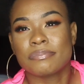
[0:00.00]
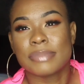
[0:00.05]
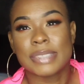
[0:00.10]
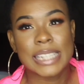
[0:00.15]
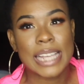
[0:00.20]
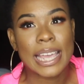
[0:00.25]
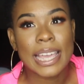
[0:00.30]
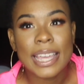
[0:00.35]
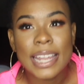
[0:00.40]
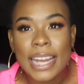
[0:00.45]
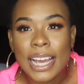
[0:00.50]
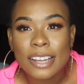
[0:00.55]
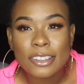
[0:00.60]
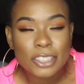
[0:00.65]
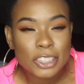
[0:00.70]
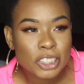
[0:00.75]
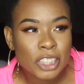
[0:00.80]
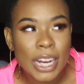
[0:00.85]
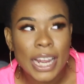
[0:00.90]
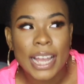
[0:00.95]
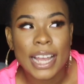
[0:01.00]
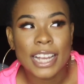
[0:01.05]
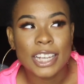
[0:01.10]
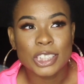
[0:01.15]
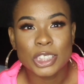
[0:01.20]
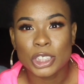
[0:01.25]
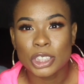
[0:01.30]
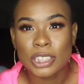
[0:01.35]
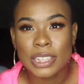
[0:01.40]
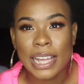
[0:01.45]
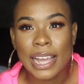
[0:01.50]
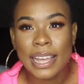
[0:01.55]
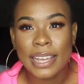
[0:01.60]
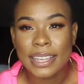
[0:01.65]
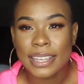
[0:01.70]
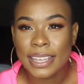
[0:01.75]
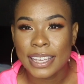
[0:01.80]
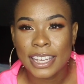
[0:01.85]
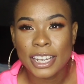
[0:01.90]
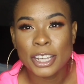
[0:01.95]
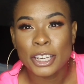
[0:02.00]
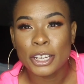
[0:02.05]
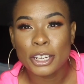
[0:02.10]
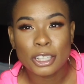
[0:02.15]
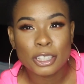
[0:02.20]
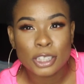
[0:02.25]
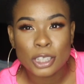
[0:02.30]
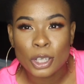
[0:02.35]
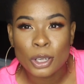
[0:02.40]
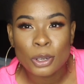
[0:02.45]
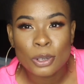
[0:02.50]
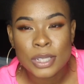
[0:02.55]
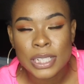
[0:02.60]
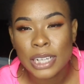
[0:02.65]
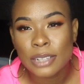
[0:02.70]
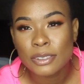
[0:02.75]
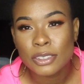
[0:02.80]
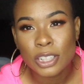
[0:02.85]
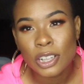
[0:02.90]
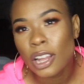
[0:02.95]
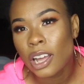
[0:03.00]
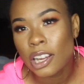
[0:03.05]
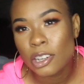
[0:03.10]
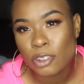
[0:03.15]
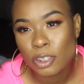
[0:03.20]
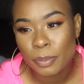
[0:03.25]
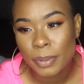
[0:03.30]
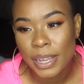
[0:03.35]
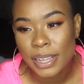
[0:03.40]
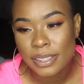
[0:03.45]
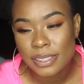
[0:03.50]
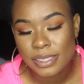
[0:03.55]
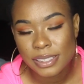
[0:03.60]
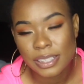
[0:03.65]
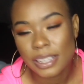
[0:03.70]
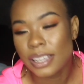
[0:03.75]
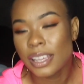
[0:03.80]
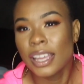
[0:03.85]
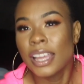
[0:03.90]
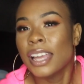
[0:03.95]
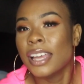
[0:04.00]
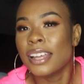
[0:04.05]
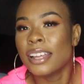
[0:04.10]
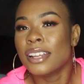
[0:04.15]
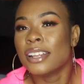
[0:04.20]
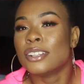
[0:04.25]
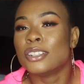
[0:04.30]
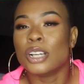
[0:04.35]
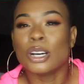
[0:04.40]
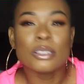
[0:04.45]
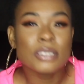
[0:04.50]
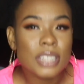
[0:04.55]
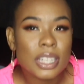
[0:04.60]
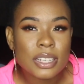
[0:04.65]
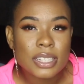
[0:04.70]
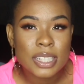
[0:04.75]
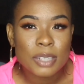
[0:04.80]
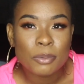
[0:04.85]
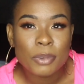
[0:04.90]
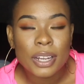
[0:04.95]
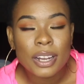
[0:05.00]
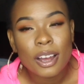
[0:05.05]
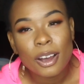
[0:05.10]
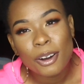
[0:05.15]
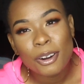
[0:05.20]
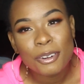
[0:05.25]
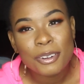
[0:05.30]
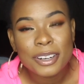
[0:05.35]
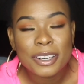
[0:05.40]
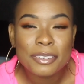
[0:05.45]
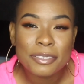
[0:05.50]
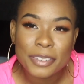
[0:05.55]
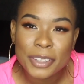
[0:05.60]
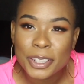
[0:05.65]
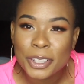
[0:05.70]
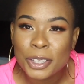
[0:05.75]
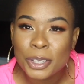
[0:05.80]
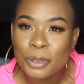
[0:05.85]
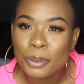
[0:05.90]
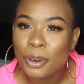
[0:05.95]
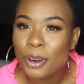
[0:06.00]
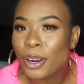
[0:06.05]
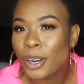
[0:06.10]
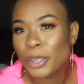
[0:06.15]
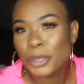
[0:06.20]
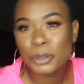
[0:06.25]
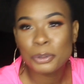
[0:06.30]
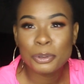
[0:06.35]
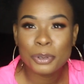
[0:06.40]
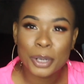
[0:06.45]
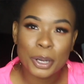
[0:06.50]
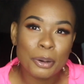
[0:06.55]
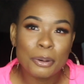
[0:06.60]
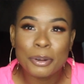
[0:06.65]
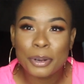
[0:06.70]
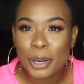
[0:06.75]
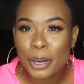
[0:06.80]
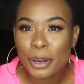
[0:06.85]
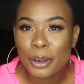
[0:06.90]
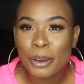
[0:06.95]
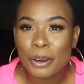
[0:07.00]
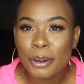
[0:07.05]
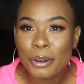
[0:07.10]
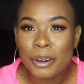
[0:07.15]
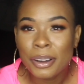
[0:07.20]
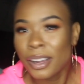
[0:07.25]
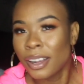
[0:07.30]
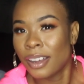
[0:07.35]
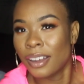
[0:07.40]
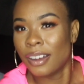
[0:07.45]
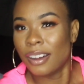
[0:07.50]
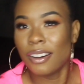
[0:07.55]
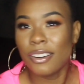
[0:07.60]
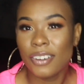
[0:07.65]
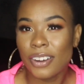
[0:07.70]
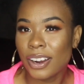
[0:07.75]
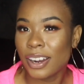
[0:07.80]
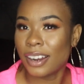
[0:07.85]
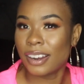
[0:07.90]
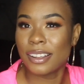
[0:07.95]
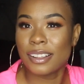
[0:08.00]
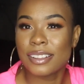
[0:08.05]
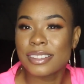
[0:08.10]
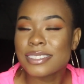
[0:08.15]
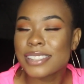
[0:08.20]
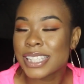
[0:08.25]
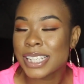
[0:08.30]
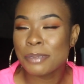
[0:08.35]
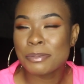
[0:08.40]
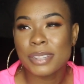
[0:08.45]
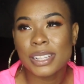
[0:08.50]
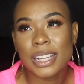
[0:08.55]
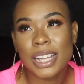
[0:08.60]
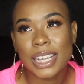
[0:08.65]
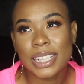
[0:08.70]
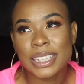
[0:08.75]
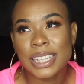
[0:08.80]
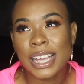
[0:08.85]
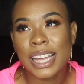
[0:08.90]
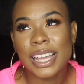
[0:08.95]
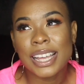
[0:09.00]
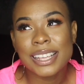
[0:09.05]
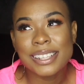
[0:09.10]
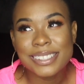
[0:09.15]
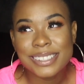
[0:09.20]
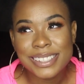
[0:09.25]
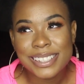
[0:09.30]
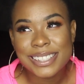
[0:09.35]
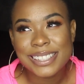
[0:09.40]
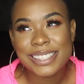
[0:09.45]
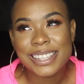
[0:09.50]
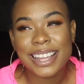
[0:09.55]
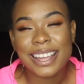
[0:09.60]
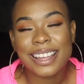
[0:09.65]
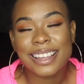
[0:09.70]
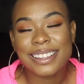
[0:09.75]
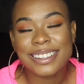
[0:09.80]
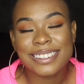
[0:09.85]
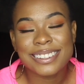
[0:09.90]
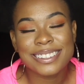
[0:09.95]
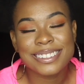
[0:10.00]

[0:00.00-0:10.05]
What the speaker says: taking out the trash or like getting your clothes out the laundry basket, don't tell someone, oh, good for you, or you go girl, or something like that. It's just like,